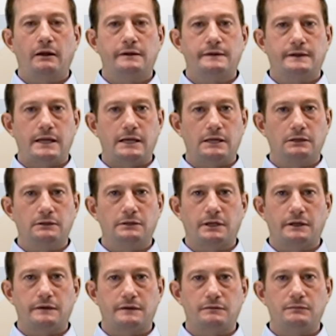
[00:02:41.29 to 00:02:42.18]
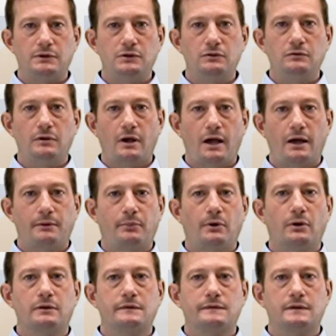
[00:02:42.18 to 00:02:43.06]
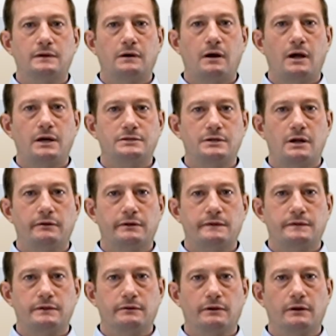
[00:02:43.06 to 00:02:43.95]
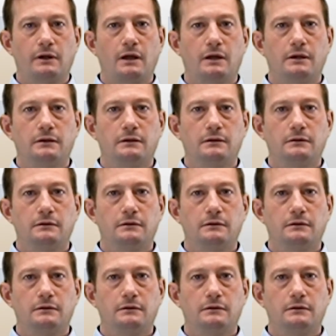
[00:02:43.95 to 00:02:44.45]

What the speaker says: let's take a look at some new hot parts in our hydraulic steering line.